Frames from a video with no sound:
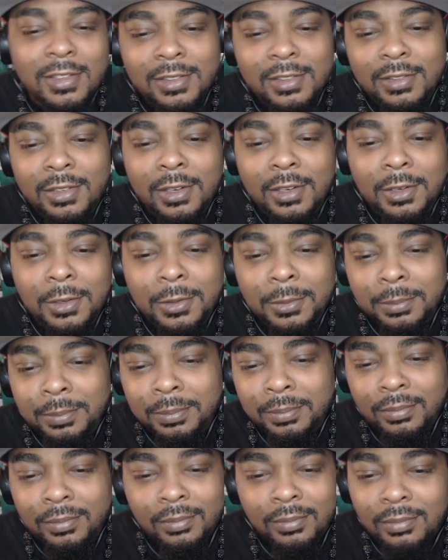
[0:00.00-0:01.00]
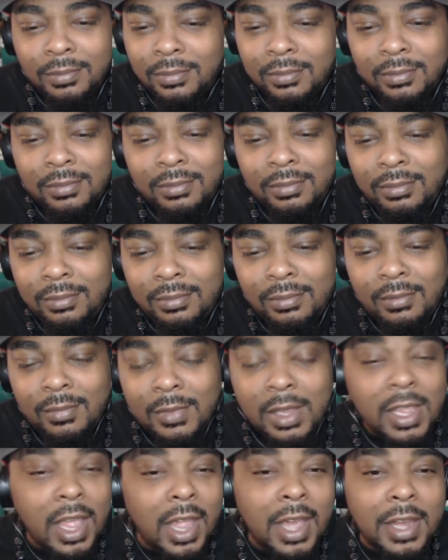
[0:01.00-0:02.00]
Um,
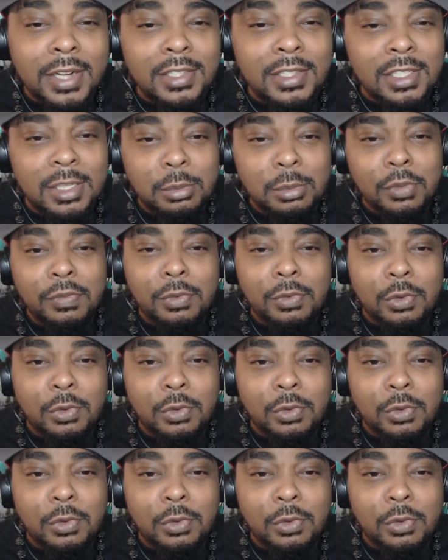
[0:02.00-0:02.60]
y'all got to see the movie.